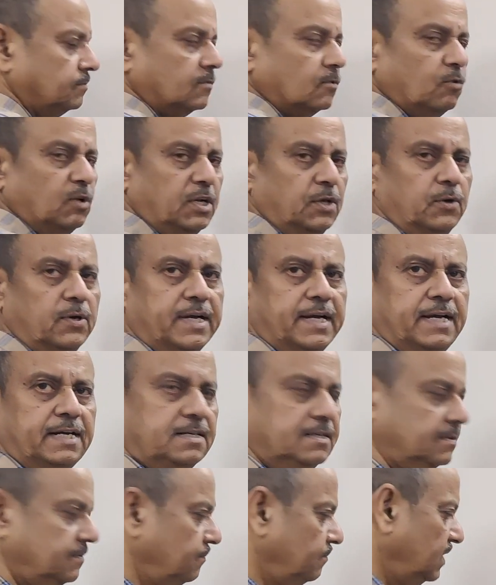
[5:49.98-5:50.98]
What do you
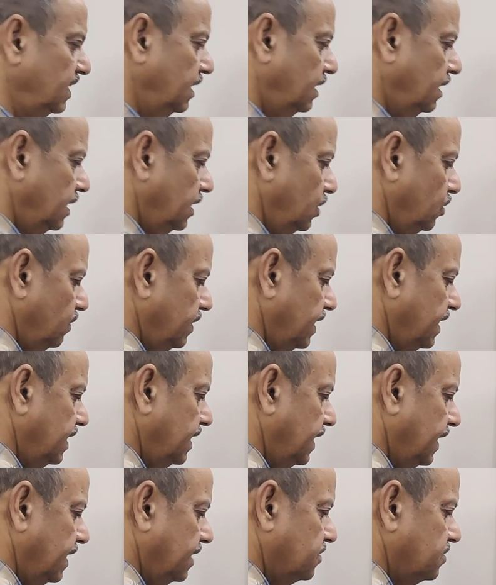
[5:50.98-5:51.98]
get? You get it
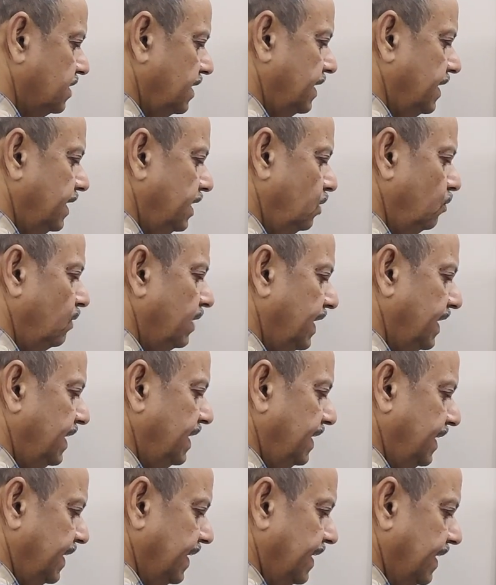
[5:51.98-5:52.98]
as dy
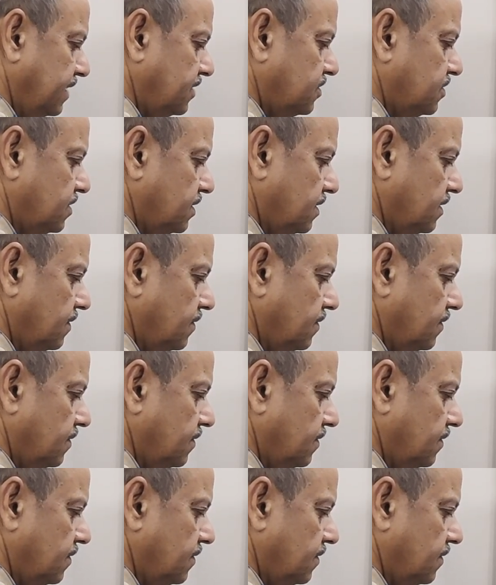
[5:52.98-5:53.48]
dx